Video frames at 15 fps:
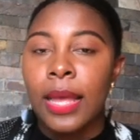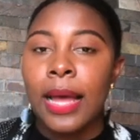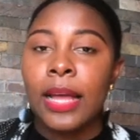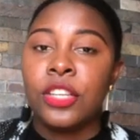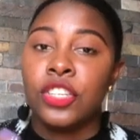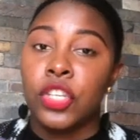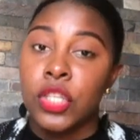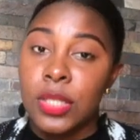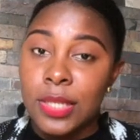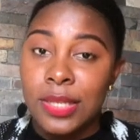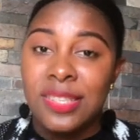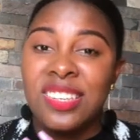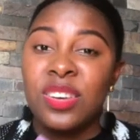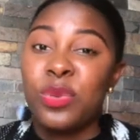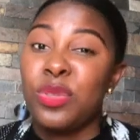and you're
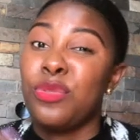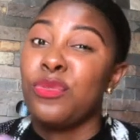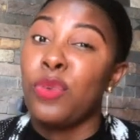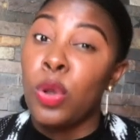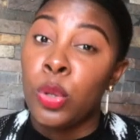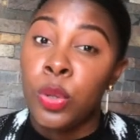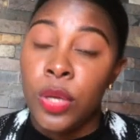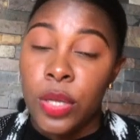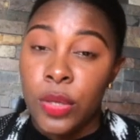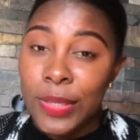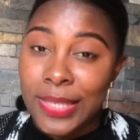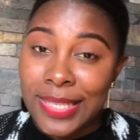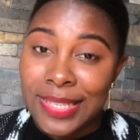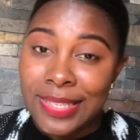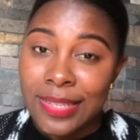consistent with following your
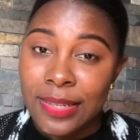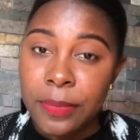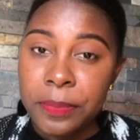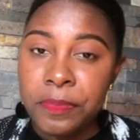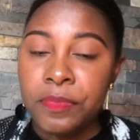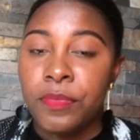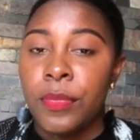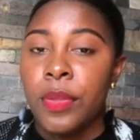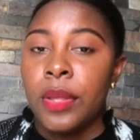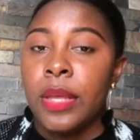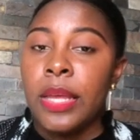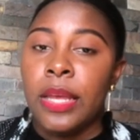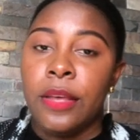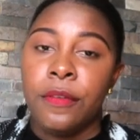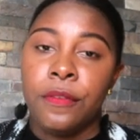system.
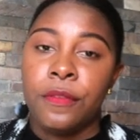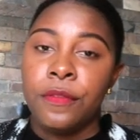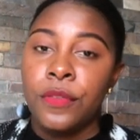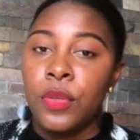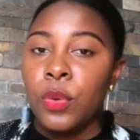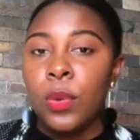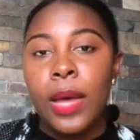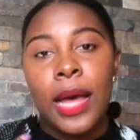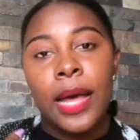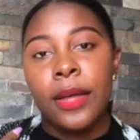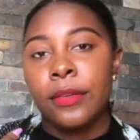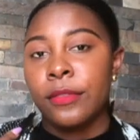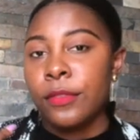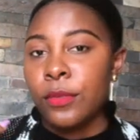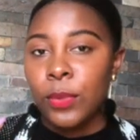If you
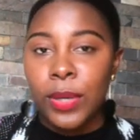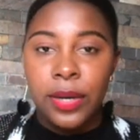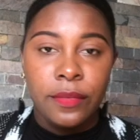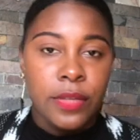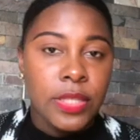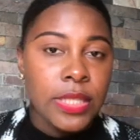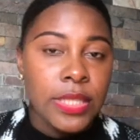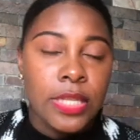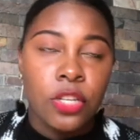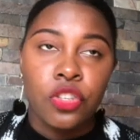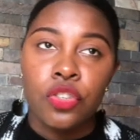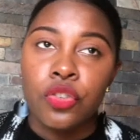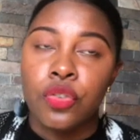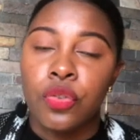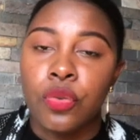have whatever it is that
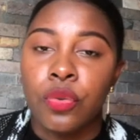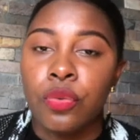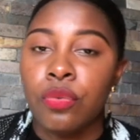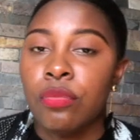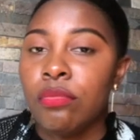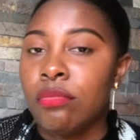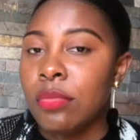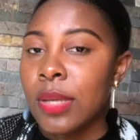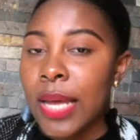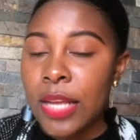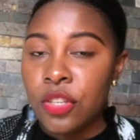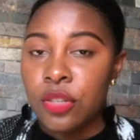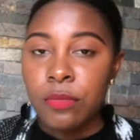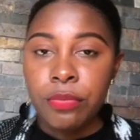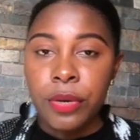you do to
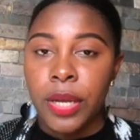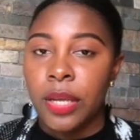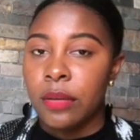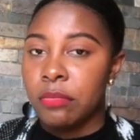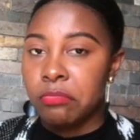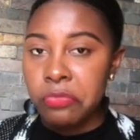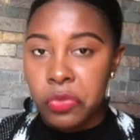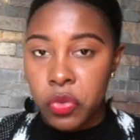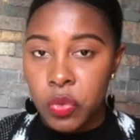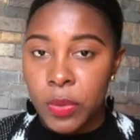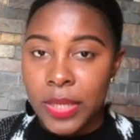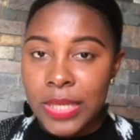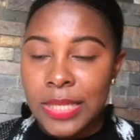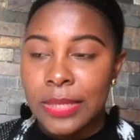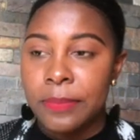catch a break, do
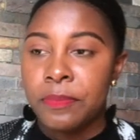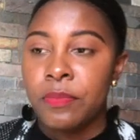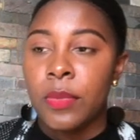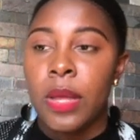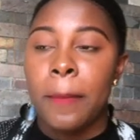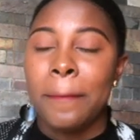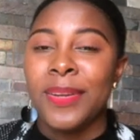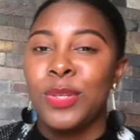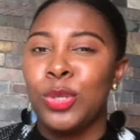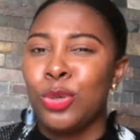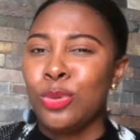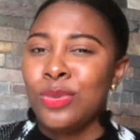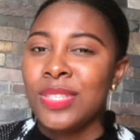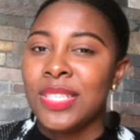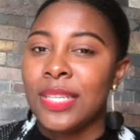it, but
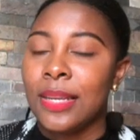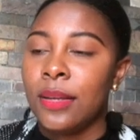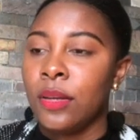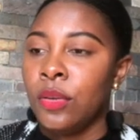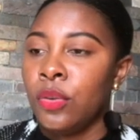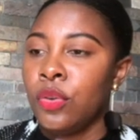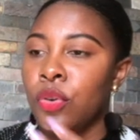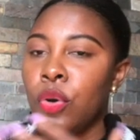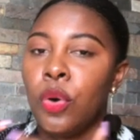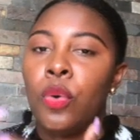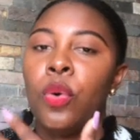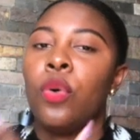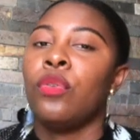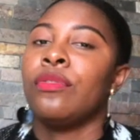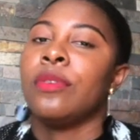don't
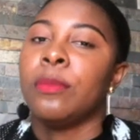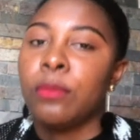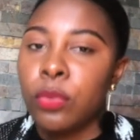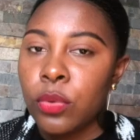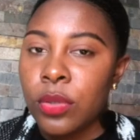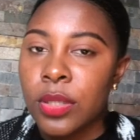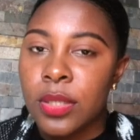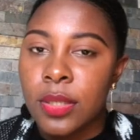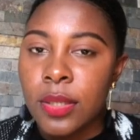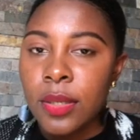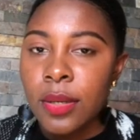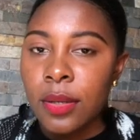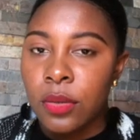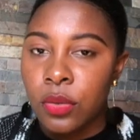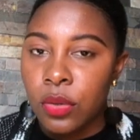go overboard,
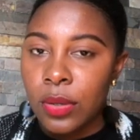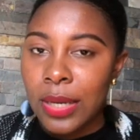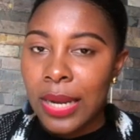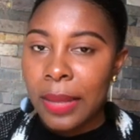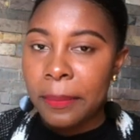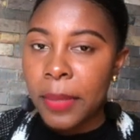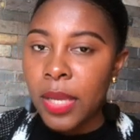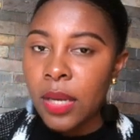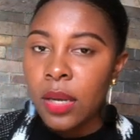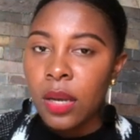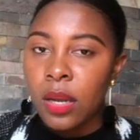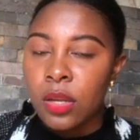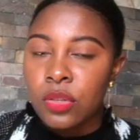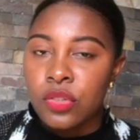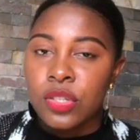you know what I mean?
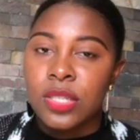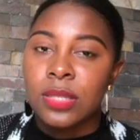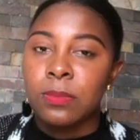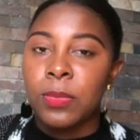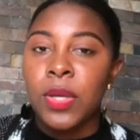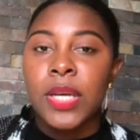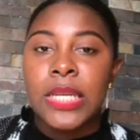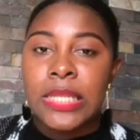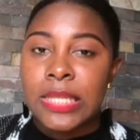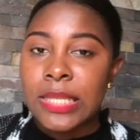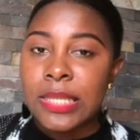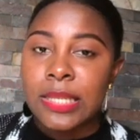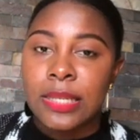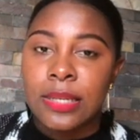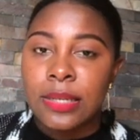So just be
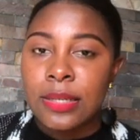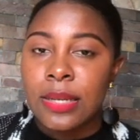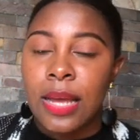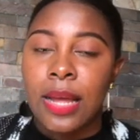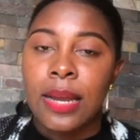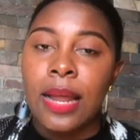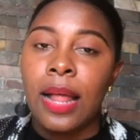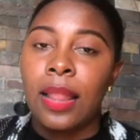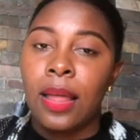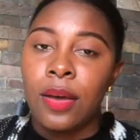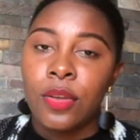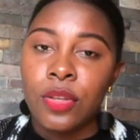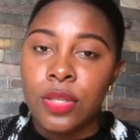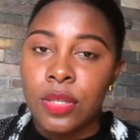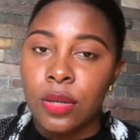consistent and allow
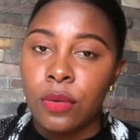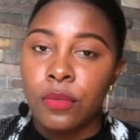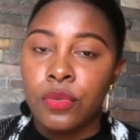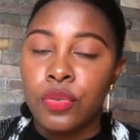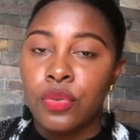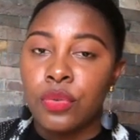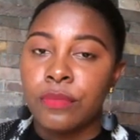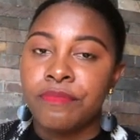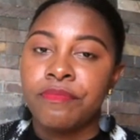yourself to